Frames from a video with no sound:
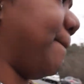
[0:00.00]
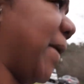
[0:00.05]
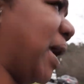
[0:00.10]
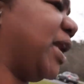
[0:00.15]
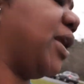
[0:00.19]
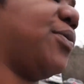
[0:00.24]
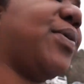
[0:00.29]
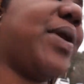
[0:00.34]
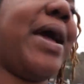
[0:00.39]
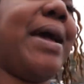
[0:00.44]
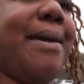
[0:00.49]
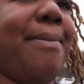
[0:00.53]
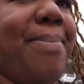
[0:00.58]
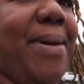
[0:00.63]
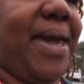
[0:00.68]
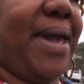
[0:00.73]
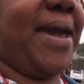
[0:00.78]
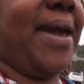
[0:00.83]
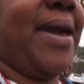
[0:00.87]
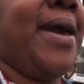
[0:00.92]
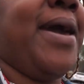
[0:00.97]
And then when I get
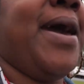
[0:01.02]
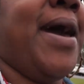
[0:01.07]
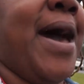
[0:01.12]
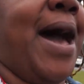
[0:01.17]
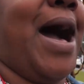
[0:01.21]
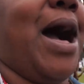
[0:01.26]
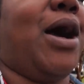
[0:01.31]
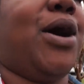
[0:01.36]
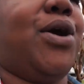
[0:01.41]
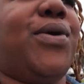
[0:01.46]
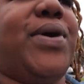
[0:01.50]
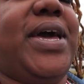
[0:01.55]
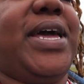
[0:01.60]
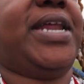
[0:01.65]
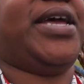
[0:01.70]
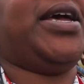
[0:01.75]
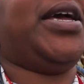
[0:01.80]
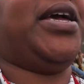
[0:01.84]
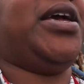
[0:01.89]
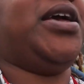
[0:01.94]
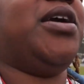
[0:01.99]
back, I'll go ahead
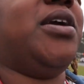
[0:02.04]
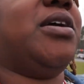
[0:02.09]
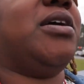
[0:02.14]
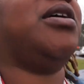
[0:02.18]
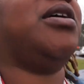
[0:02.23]
and eat